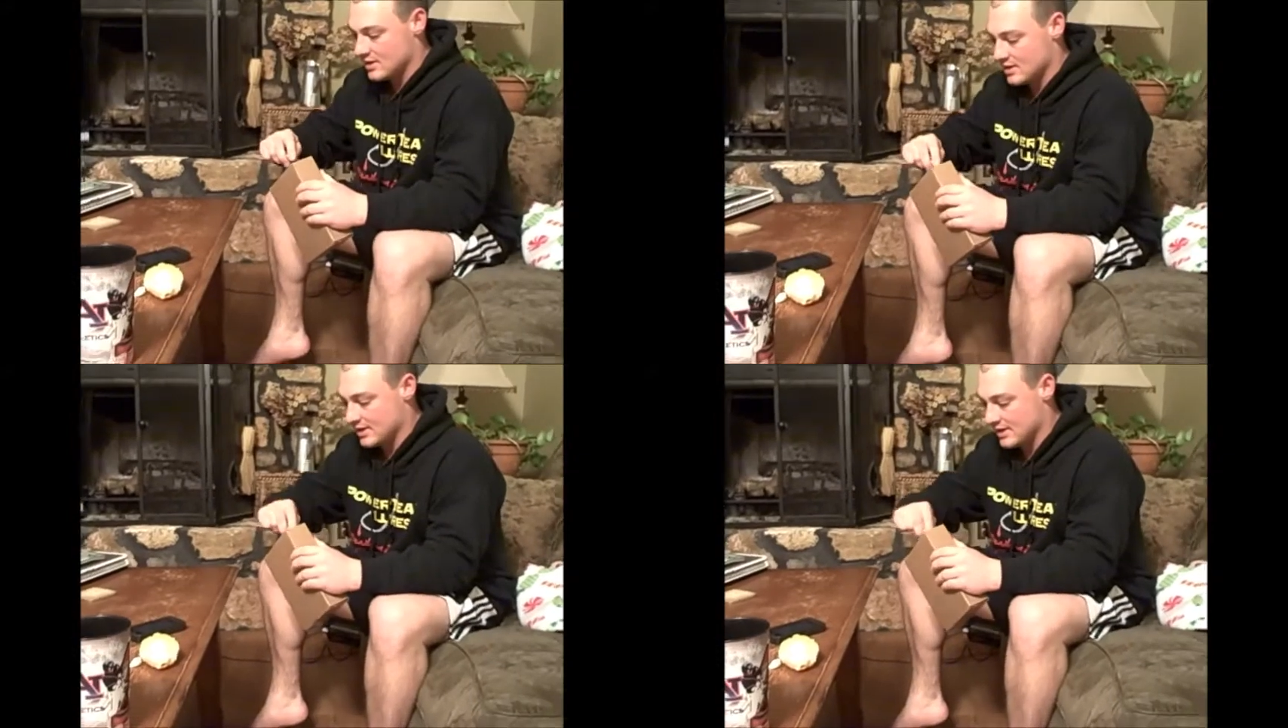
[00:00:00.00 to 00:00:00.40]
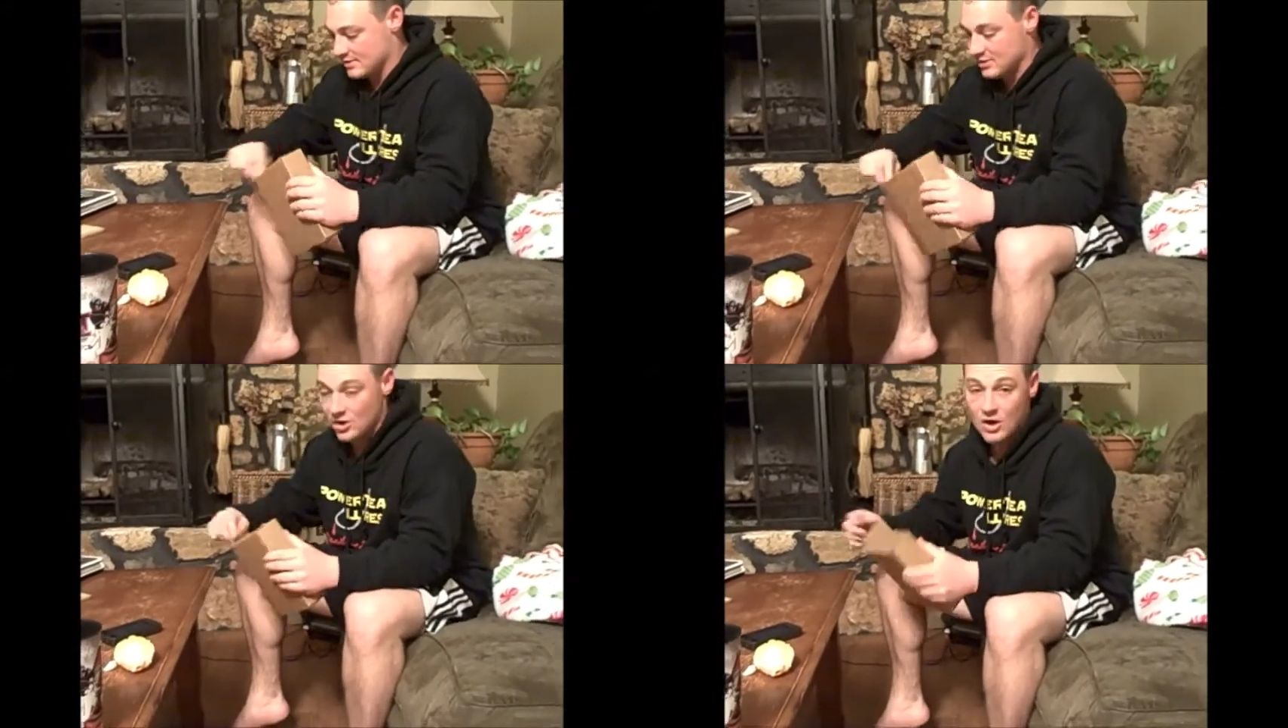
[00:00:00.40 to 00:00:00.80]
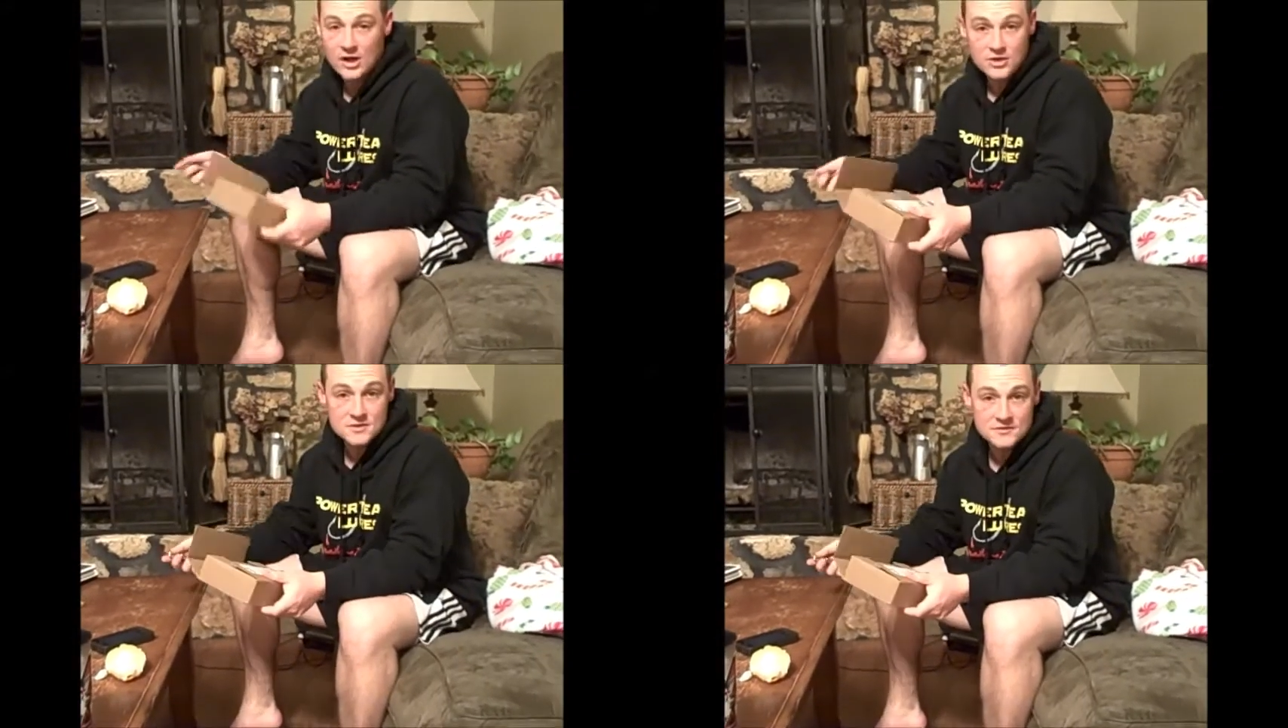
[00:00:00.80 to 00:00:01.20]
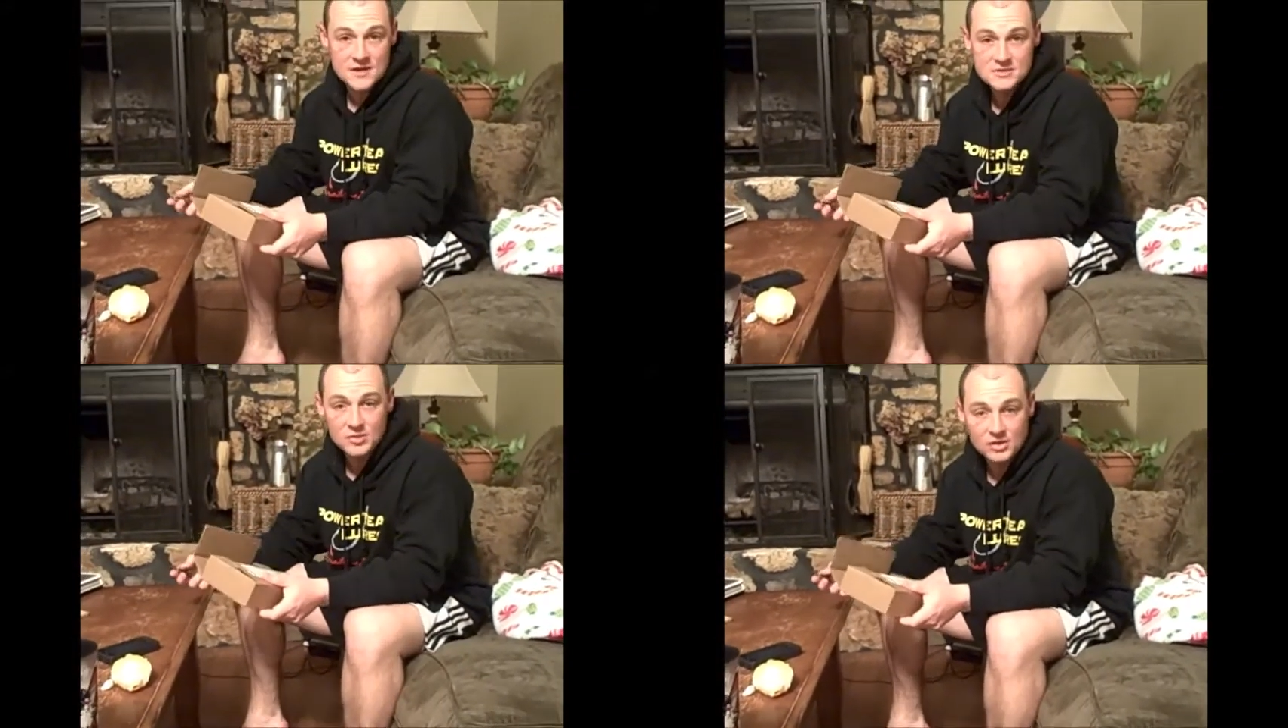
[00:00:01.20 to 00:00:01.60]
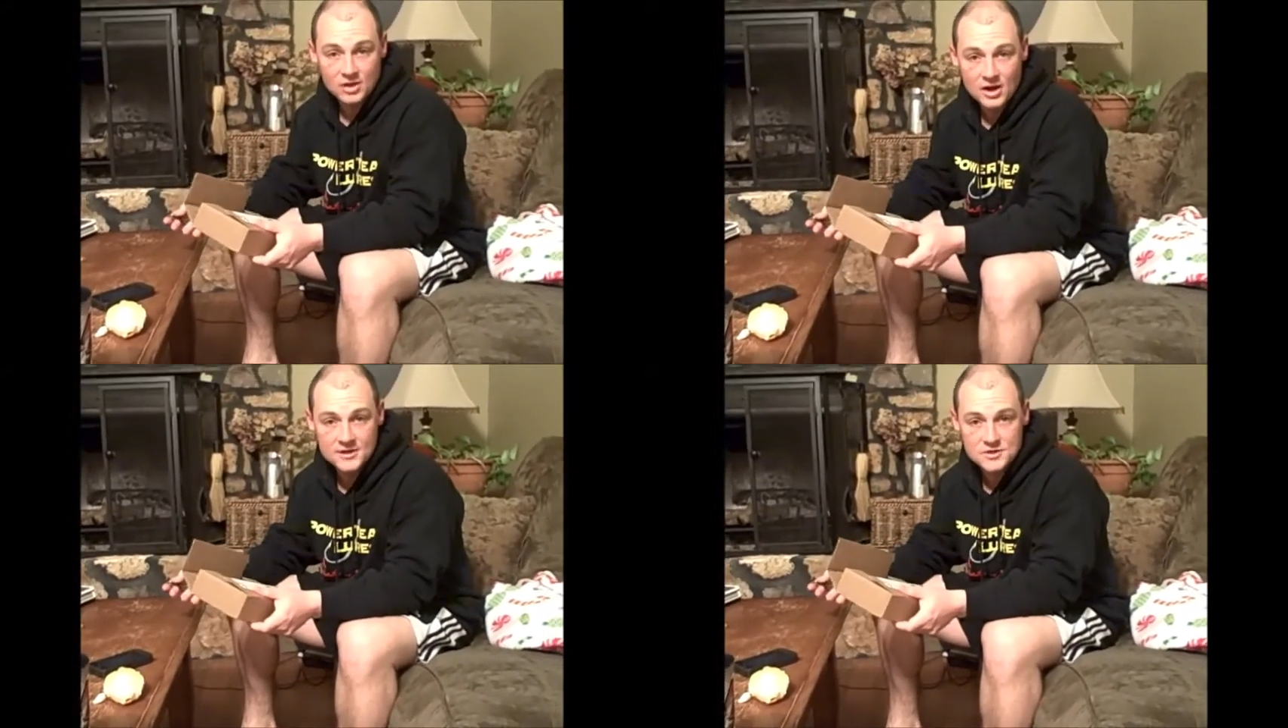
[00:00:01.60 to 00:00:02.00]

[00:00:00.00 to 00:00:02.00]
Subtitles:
and you know, I use Facebook a lot,